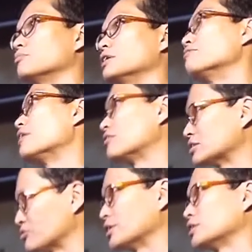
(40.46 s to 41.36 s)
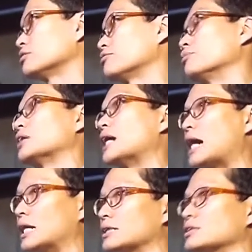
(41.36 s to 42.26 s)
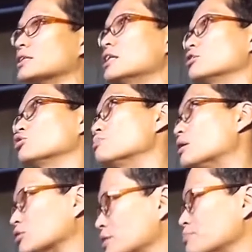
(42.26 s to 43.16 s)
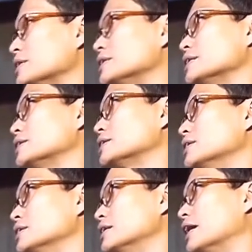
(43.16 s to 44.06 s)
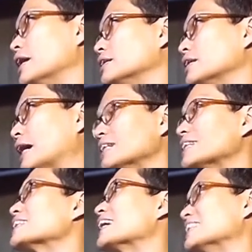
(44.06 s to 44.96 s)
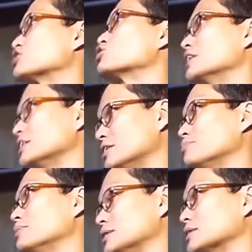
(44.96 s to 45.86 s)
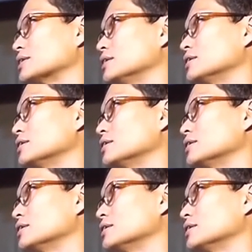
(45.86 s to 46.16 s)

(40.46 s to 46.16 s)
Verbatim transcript: the various fields, from the arts to multimedia and anything that is creative, basically.